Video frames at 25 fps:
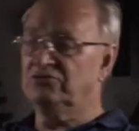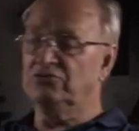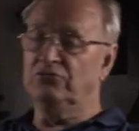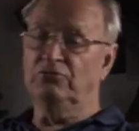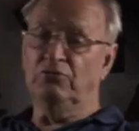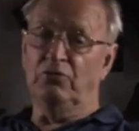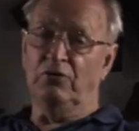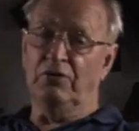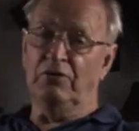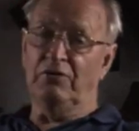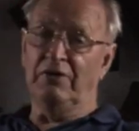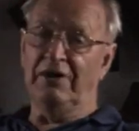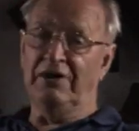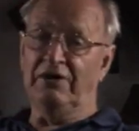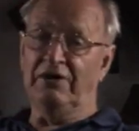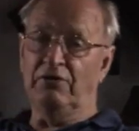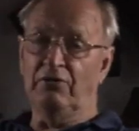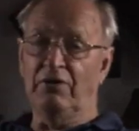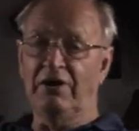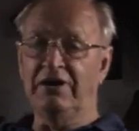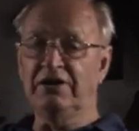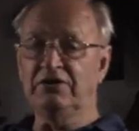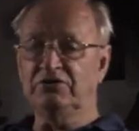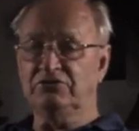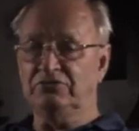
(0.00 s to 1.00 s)
somewhere. We had a
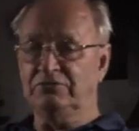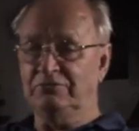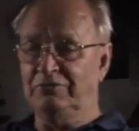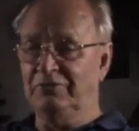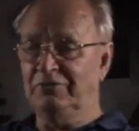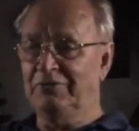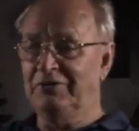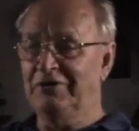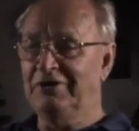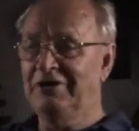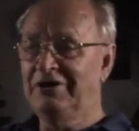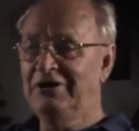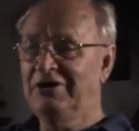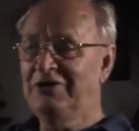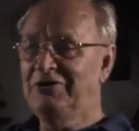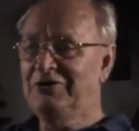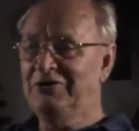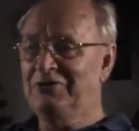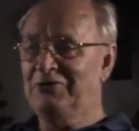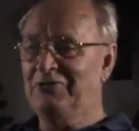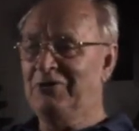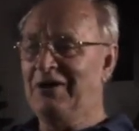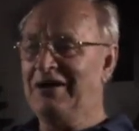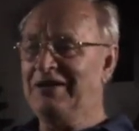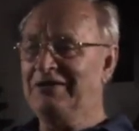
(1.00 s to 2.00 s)
rake somewhere
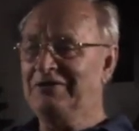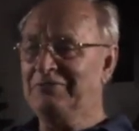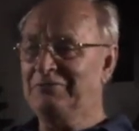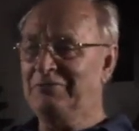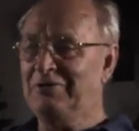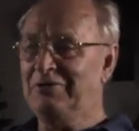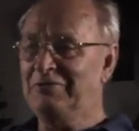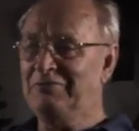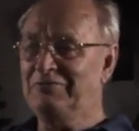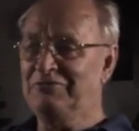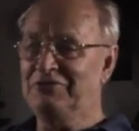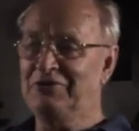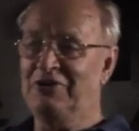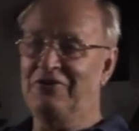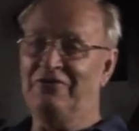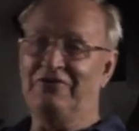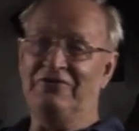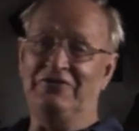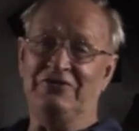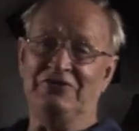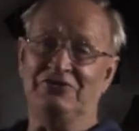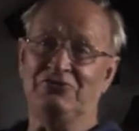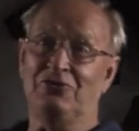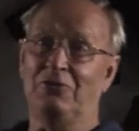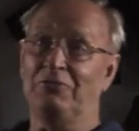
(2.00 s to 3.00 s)
to rake the bombs off if
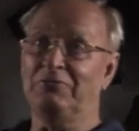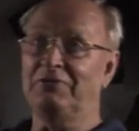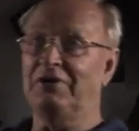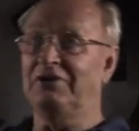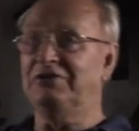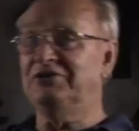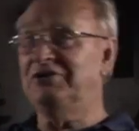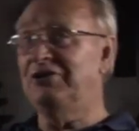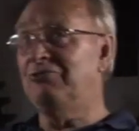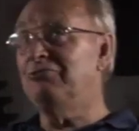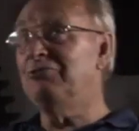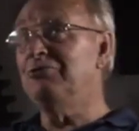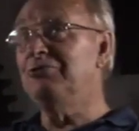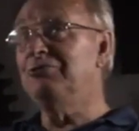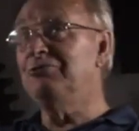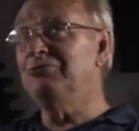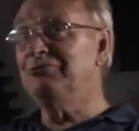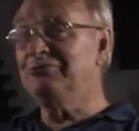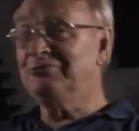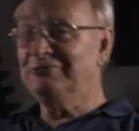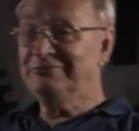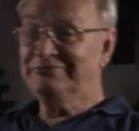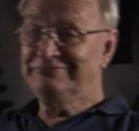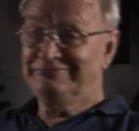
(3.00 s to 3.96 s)
you dropped on your roof.